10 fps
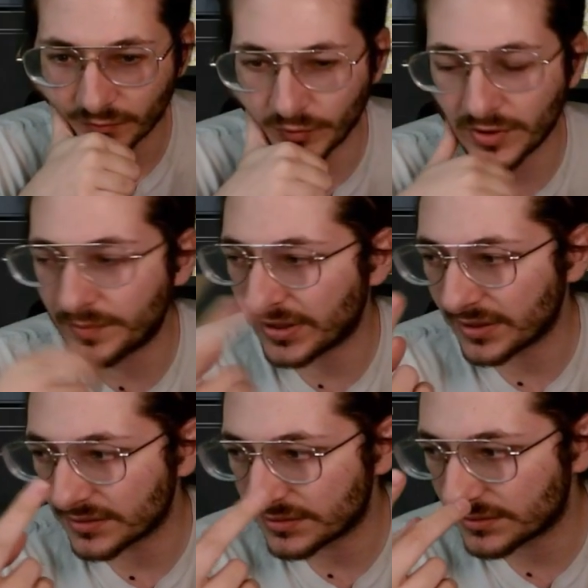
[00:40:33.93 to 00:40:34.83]
We would have been at
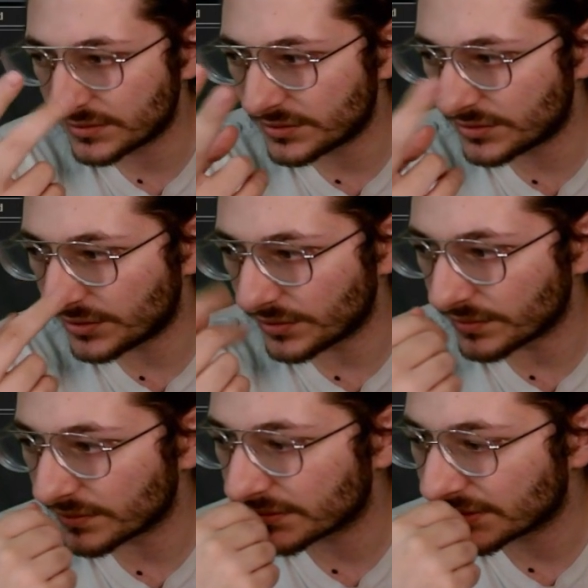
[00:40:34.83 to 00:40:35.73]

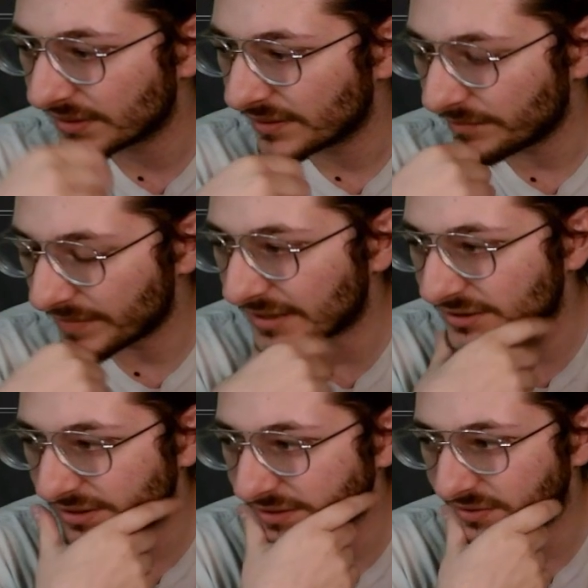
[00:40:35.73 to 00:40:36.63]
2.
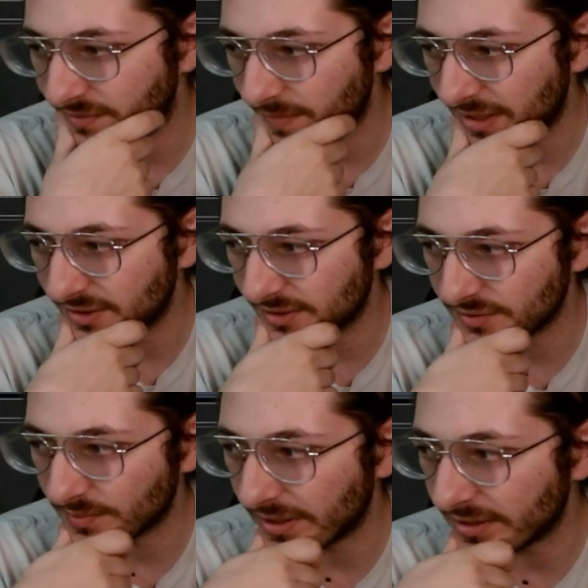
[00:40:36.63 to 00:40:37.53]
Magic is
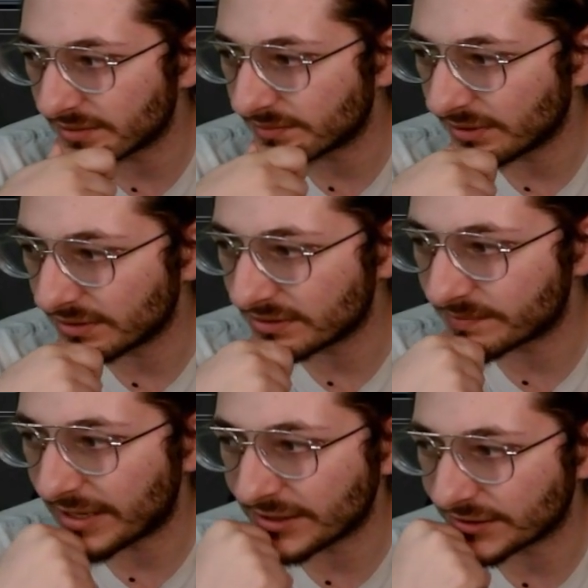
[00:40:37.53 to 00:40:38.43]
right. It is
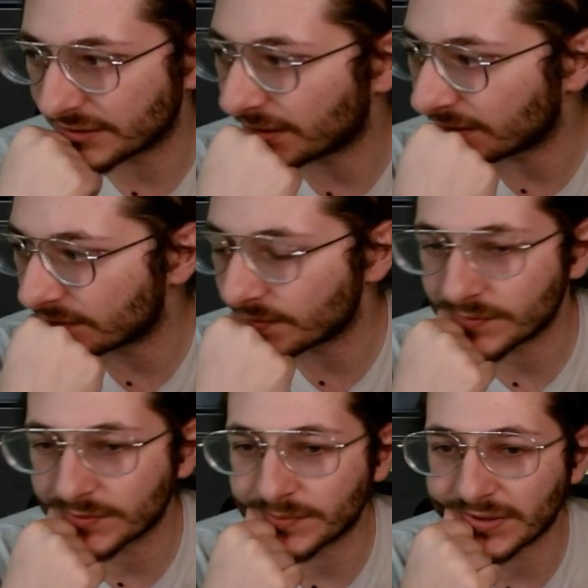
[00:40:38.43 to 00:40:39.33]
magic. That's what
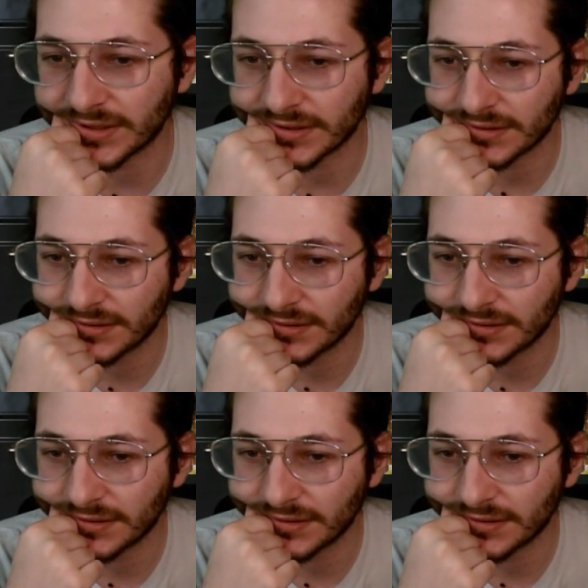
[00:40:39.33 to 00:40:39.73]
we're playing.